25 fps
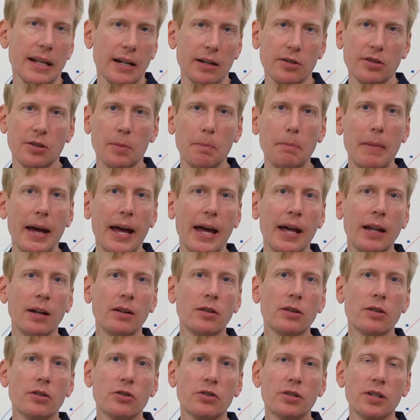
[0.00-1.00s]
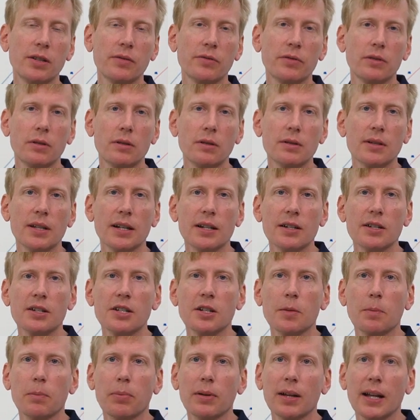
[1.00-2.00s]
that a demand shifter? Is that a
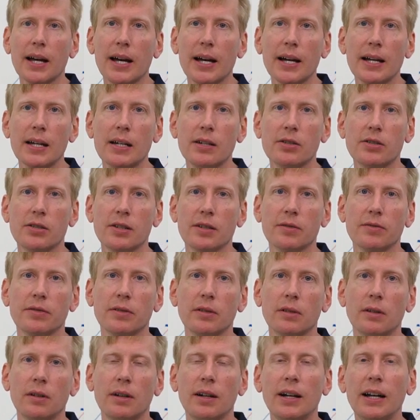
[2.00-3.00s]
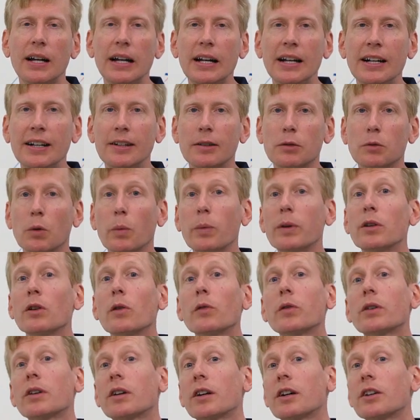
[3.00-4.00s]
supply shifter? Well, we don't